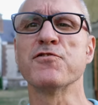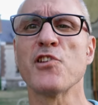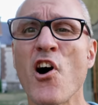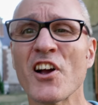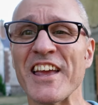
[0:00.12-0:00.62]

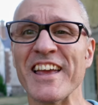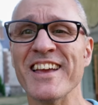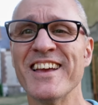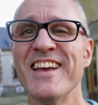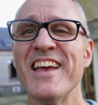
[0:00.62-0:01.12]
vlogging.
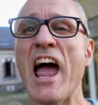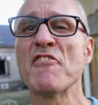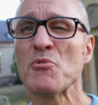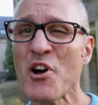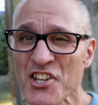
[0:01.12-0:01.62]

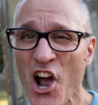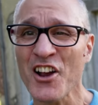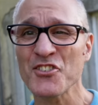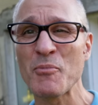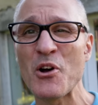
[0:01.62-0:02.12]
Everyone
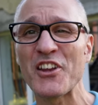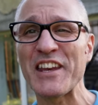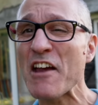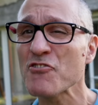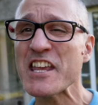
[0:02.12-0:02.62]
talks about it,
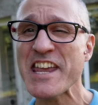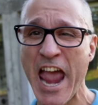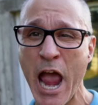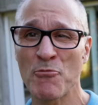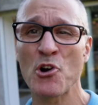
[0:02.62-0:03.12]
every
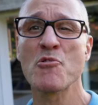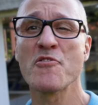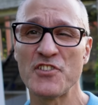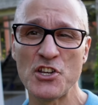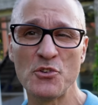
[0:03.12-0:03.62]
camera
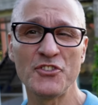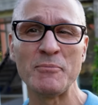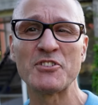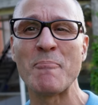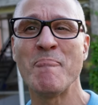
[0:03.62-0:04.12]
review
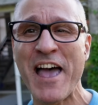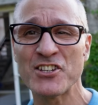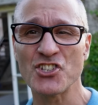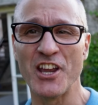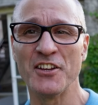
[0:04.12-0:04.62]
seems to
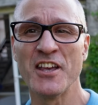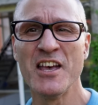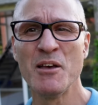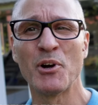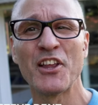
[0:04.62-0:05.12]
mention it,
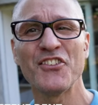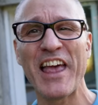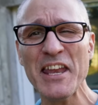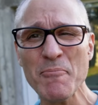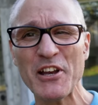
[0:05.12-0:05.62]
but is
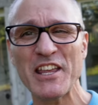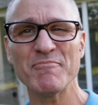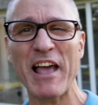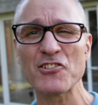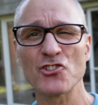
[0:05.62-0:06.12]

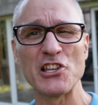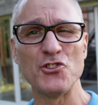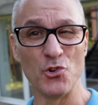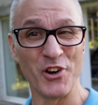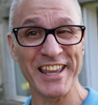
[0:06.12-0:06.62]
anybody actually
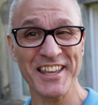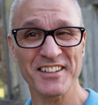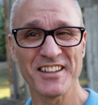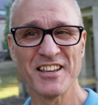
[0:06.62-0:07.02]
doing it?